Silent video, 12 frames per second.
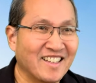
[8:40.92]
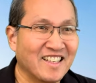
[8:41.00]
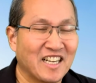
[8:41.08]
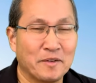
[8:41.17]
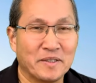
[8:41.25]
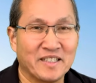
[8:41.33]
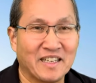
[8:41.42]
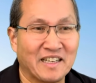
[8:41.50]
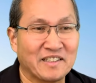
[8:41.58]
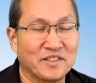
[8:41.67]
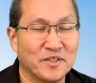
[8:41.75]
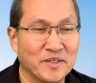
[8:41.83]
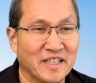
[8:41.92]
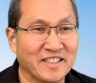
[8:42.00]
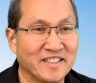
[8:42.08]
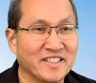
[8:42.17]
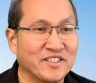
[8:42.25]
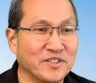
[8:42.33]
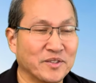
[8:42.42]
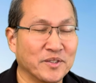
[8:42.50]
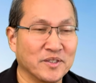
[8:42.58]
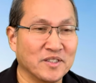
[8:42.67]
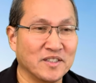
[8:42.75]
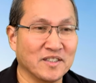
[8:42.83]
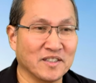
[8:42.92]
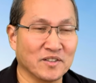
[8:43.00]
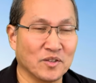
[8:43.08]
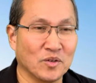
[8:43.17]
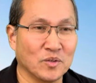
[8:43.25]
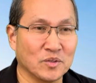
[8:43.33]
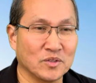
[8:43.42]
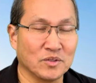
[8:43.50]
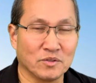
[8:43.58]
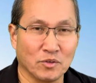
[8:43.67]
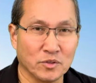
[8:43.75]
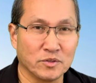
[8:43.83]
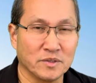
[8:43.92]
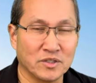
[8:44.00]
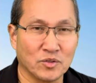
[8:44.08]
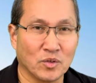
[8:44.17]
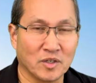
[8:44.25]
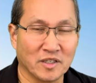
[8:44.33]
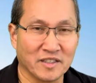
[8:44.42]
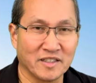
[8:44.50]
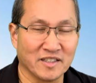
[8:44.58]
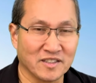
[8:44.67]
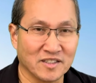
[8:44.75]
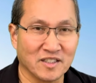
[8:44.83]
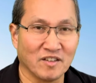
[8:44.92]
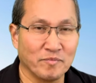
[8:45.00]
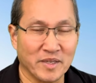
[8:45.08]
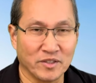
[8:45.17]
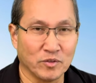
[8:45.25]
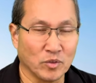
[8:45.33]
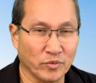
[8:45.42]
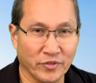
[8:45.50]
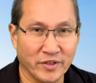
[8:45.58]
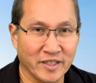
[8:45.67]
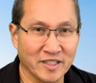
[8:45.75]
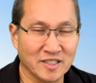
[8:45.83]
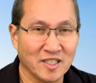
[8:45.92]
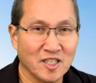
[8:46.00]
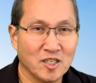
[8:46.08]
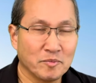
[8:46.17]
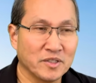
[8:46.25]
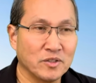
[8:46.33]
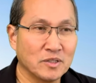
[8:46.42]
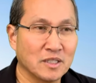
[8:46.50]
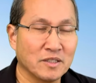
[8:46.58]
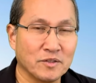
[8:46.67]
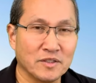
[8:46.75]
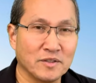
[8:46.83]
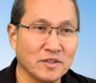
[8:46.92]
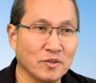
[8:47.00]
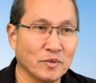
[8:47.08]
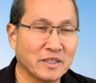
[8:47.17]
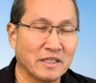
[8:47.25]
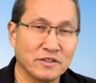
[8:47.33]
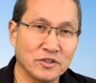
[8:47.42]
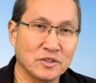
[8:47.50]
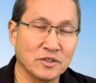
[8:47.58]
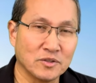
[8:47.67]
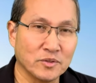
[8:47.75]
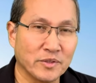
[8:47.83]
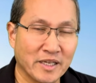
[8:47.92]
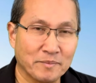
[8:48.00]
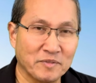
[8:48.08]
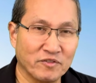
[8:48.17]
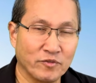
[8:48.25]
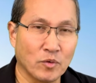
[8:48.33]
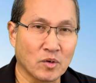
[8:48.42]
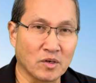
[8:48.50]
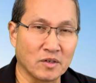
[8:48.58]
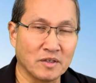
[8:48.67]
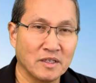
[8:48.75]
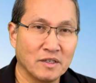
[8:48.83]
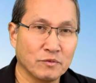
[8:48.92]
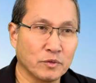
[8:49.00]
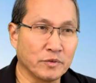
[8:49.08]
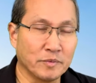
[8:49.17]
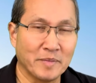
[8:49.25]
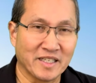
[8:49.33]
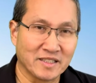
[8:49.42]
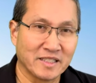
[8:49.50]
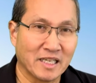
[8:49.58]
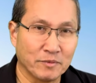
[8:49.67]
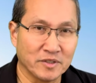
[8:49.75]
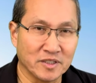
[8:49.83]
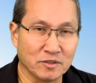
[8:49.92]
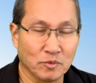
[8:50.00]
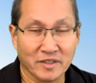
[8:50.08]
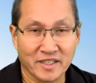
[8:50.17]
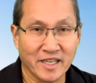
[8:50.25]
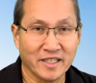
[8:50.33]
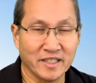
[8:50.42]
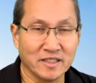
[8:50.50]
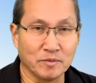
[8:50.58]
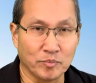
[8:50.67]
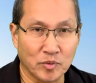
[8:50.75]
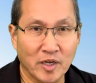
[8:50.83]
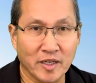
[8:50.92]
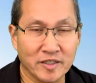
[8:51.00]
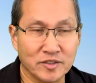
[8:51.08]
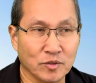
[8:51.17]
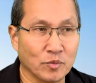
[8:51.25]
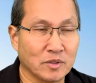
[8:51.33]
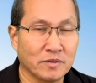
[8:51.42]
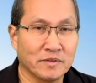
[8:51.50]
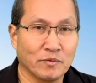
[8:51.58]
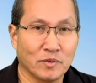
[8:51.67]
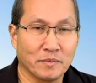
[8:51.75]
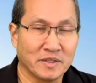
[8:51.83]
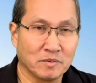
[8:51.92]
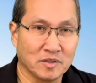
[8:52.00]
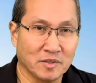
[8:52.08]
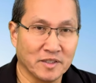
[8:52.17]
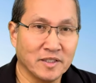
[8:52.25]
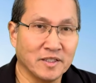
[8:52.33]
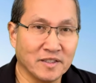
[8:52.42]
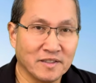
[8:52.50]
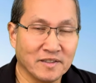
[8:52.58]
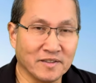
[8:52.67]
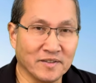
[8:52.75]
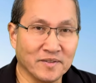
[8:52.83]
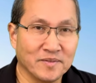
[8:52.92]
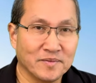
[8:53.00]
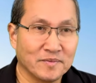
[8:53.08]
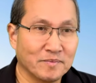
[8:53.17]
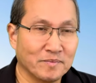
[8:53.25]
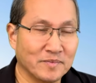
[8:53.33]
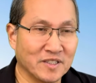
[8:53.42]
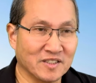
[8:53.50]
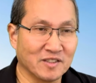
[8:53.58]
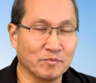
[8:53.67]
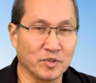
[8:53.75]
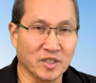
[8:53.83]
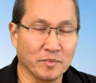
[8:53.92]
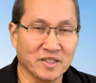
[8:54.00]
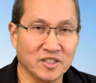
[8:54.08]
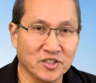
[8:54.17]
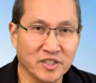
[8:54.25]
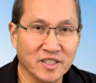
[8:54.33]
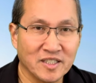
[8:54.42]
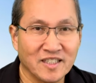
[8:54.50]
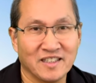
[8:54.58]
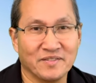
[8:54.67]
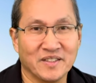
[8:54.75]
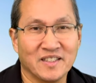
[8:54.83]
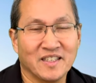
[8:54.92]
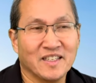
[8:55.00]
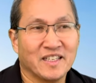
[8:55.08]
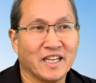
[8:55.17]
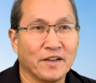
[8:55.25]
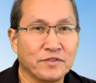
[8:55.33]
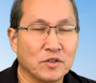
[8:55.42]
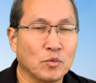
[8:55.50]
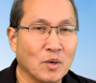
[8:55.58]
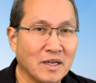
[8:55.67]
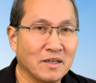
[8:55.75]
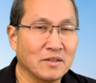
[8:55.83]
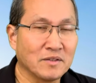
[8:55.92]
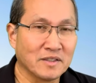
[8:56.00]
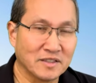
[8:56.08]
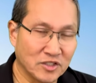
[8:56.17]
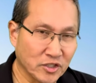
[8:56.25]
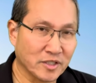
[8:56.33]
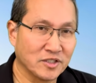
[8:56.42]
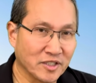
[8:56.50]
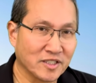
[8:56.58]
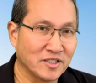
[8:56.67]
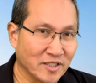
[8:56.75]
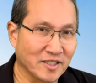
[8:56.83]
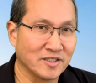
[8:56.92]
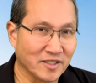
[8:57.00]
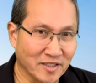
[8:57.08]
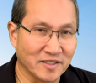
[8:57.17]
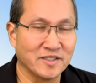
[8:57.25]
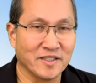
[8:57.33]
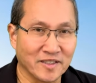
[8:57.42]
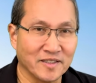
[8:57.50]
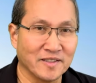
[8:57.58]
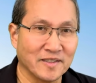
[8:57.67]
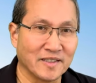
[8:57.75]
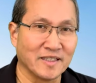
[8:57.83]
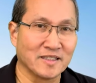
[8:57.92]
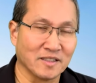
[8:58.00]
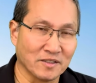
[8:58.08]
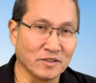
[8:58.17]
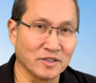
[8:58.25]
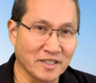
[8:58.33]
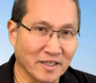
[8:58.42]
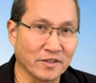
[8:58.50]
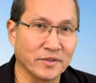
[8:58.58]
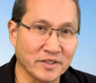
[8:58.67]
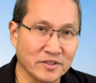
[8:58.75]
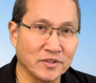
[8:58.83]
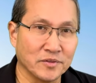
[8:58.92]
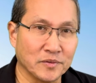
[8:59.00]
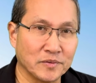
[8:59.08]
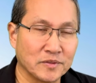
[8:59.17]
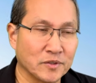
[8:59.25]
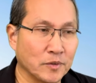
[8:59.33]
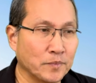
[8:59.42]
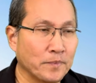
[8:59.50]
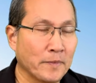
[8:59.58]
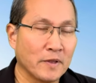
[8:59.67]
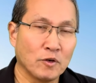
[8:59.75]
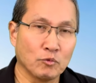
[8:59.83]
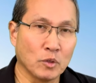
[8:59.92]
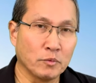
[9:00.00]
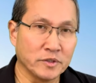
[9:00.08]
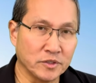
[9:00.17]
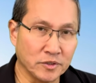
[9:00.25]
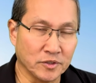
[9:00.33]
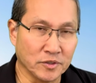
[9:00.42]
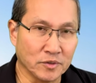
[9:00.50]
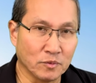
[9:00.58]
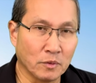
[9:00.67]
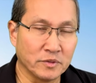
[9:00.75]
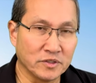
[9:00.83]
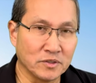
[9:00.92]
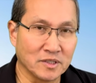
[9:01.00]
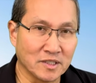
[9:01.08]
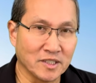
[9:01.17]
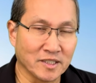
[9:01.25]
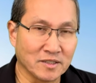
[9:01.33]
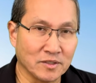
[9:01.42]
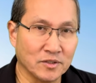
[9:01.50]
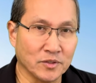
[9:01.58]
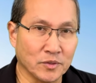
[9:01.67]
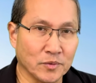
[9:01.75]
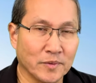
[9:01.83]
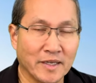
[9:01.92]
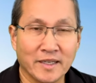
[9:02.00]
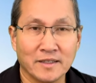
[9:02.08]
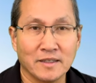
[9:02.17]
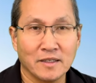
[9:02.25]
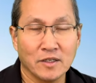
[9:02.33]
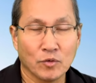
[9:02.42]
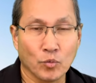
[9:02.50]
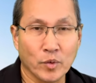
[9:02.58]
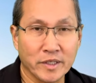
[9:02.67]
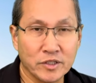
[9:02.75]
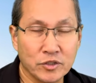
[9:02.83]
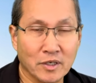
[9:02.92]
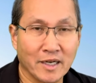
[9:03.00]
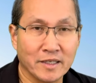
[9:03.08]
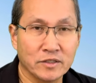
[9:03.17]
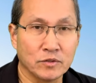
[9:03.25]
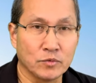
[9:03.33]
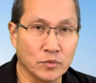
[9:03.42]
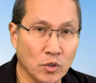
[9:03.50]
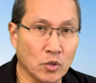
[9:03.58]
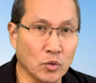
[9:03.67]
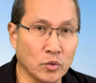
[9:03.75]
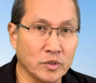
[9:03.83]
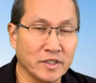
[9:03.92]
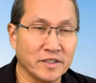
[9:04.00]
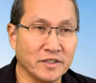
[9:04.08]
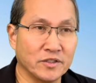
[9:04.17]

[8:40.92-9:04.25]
I mean, I guess you could go to a grocery store, get the stuff, make your own things. But usually, you know, when I used to do that before, we would make sandwiches. Well, I can't eat the bread, so what am I supposed to eat? You know, just bring a bunch of chicken? I mean, after a while, chicken, it gets a little tiring too. So what would you do? What would you suggest to do? And when you're on the road, you